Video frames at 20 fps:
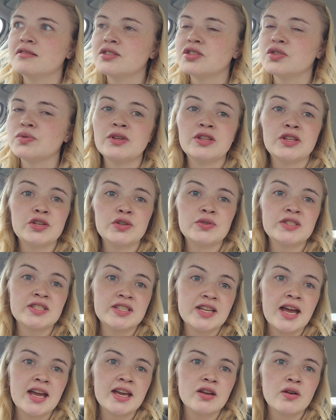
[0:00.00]
So we lose a
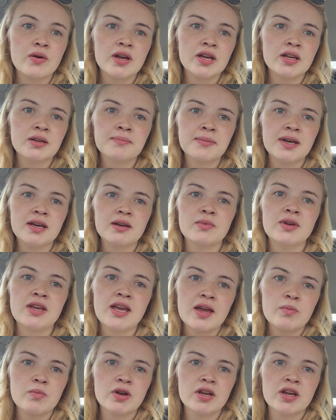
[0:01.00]
day going, but we
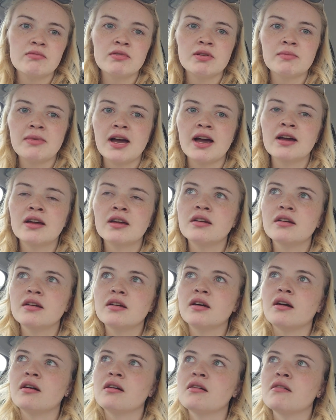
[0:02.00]
gain one coming back.
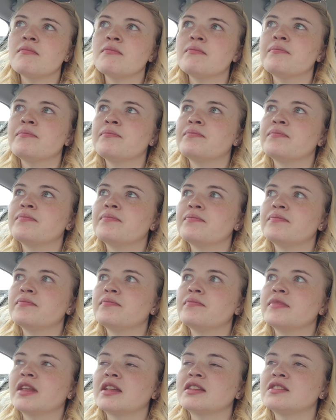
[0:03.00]
Um,
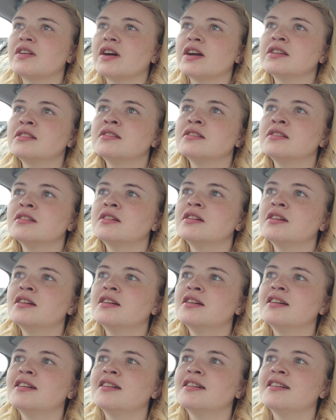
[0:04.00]
that's fine.
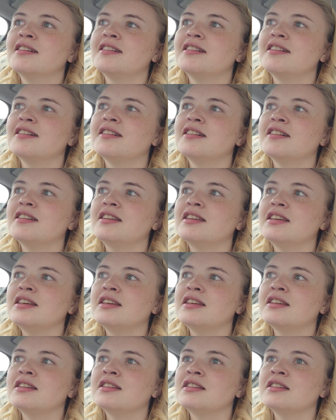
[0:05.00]

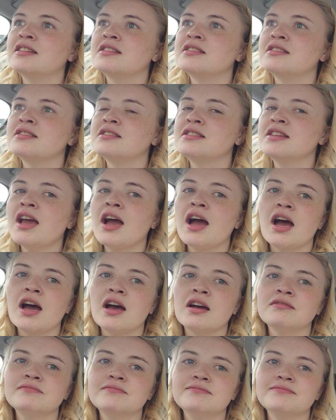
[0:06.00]
And
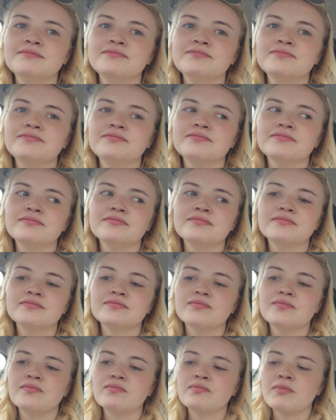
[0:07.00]
yeah,
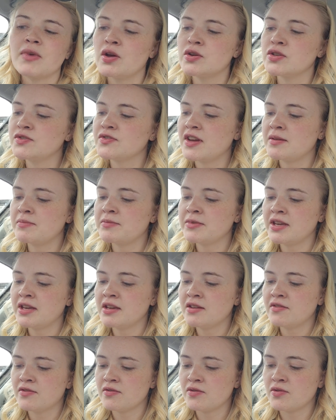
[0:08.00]
my house family,
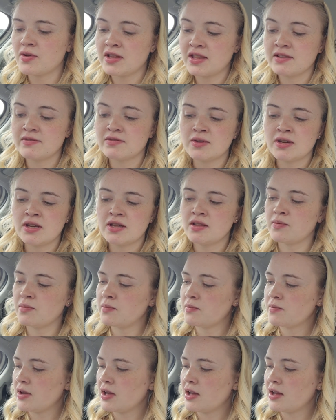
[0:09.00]
who I lived with,
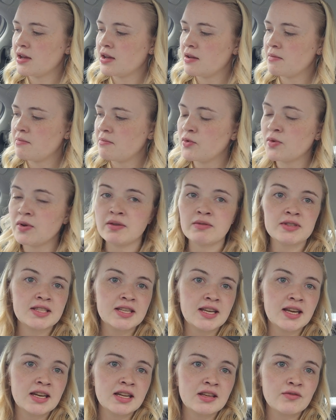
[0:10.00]
um, who I was
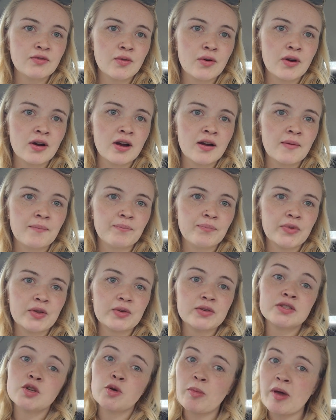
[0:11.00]
in Germany for,
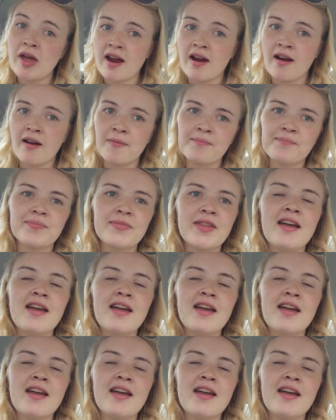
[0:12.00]
I was an au pair.